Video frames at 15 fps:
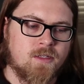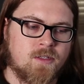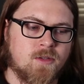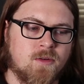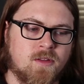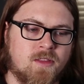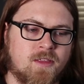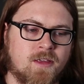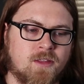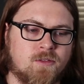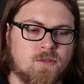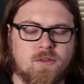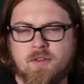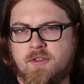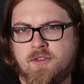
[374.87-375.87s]
doing things
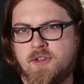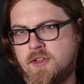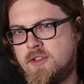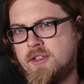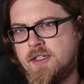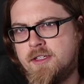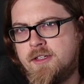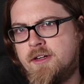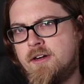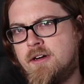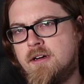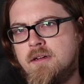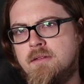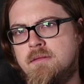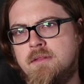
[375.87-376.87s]
where there's just a
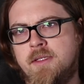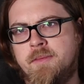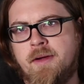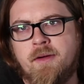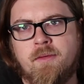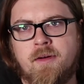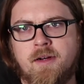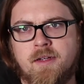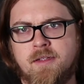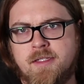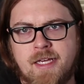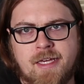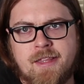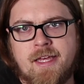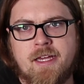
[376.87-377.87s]
guitar, you might want to
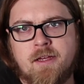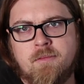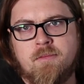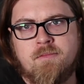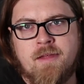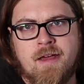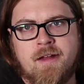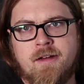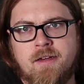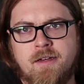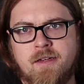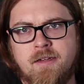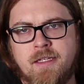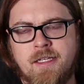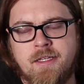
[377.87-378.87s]
take that
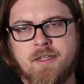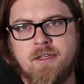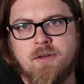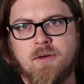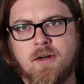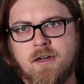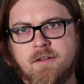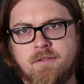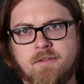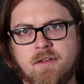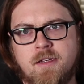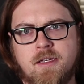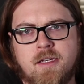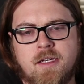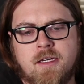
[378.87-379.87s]
EQ off
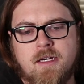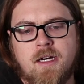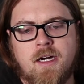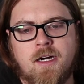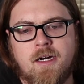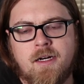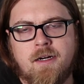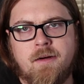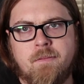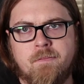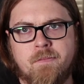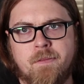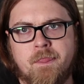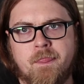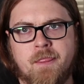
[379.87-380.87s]

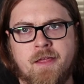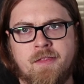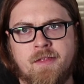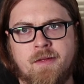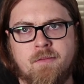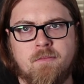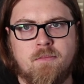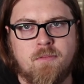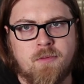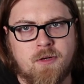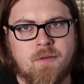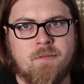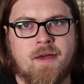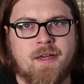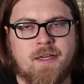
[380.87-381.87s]
and then
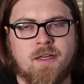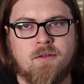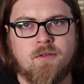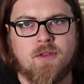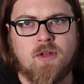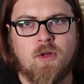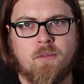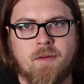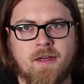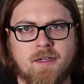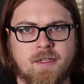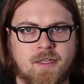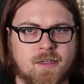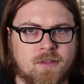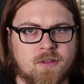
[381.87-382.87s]
put it back in when the whole
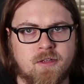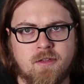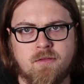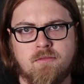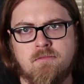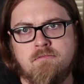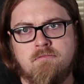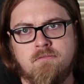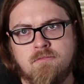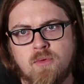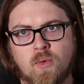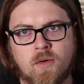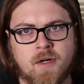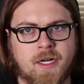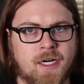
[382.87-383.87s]
band kicks in,
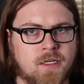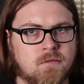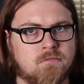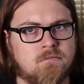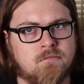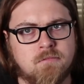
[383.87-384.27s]
or not.